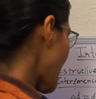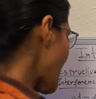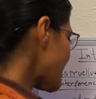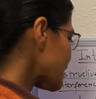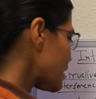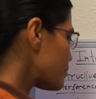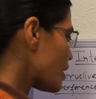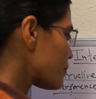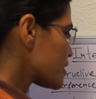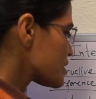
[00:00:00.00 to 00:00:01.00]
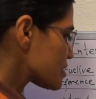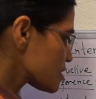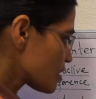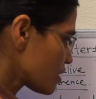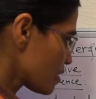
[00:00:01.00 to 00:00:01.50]
Adding lambda
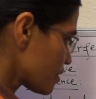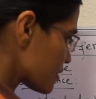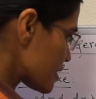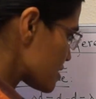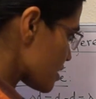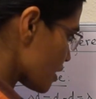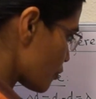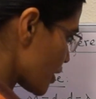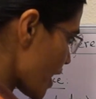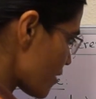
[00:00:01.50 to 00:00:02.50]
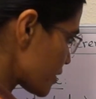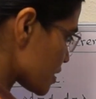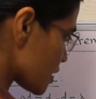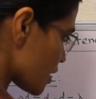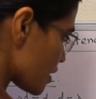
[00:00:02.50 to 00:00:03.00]
means this thing, we have it
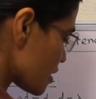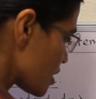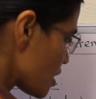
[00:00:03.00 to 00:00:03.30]
here,